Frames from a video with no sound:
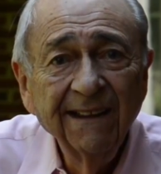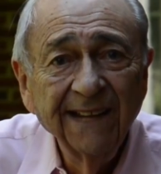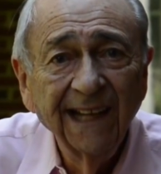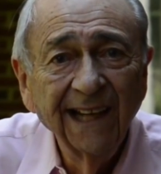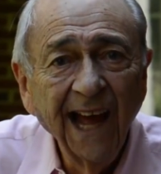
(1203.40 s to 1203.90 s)

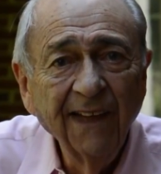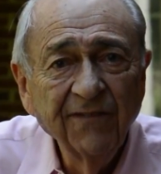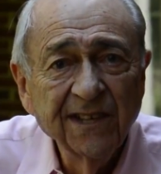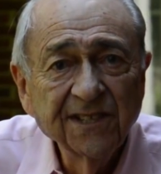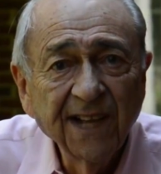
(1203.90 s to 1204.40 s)
that
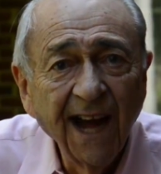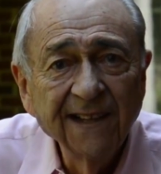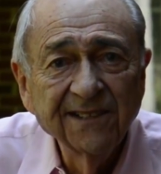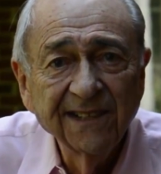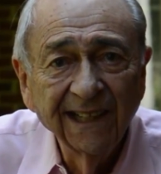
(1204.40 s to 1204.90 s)
life is
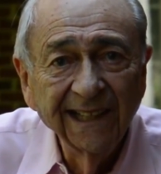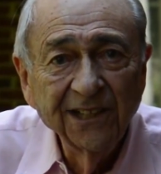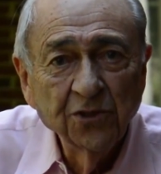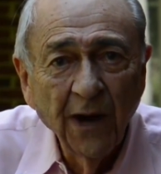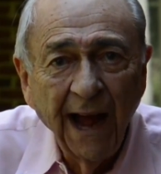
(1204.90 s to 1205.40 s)
constantly
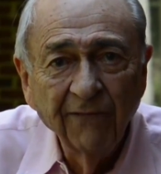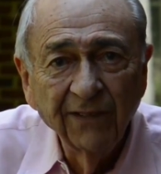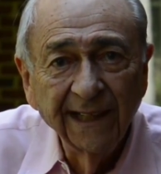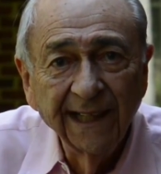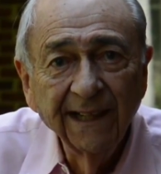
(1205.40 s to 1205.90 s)

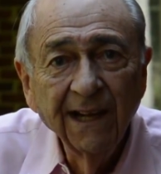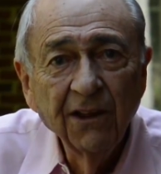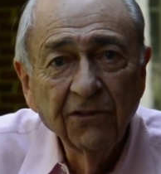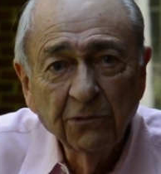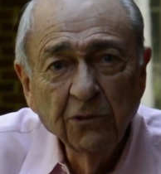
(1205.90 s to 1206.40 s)
traveling
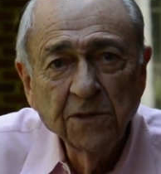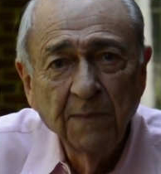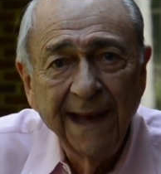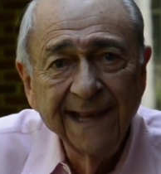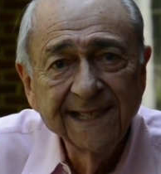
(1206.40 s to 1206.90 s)
through
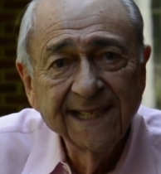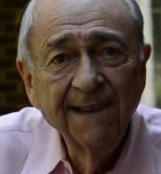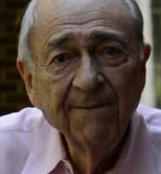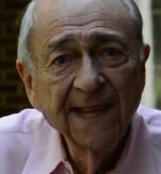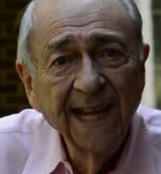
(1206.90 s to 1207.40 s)
space,
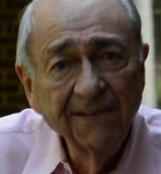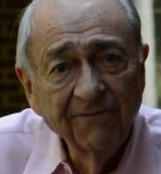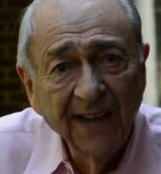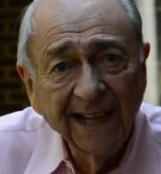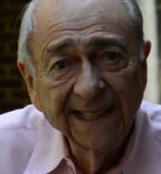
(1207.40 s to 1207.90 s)

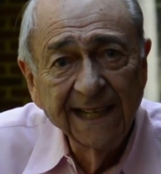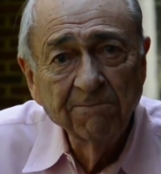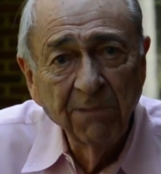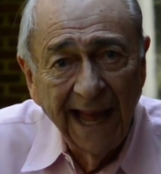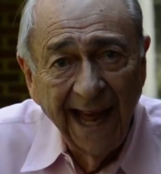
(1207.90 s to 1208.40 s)

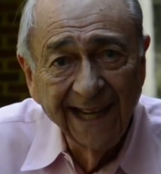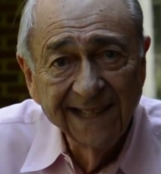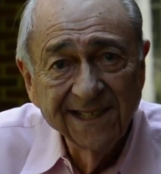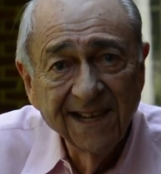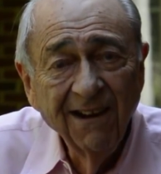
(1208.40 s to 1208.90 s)
infecting
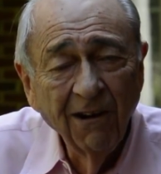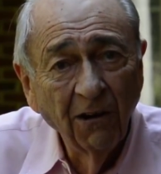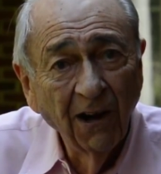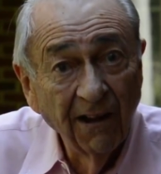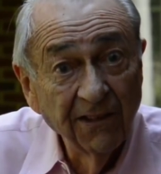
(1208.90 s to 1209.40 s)
planets
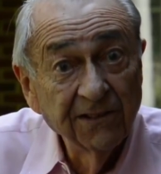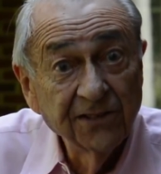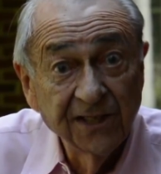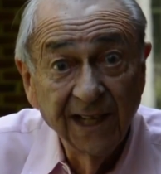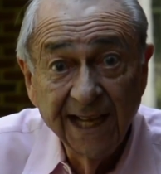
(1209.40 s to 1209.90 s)
or other
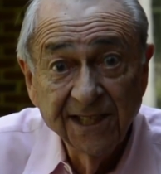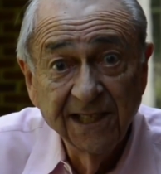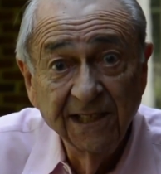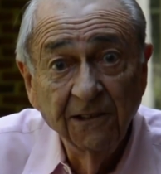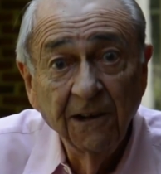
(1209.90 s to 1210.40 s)

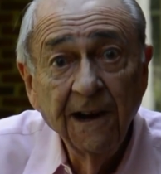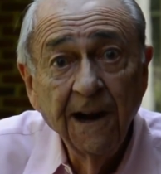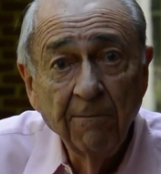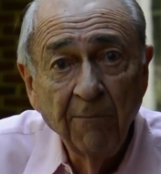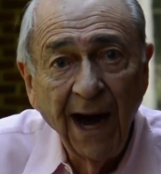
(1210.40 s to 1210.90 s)
celestial
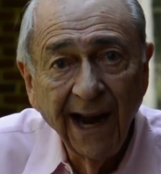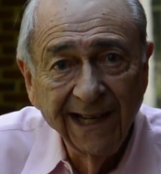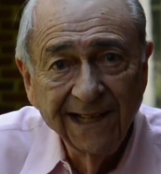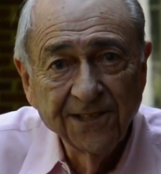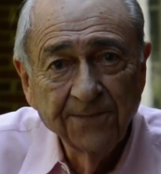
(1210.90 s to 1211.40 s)

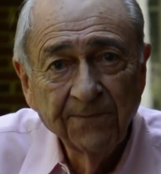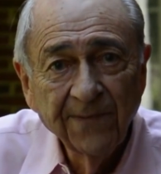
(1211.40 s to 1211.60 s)
bodies.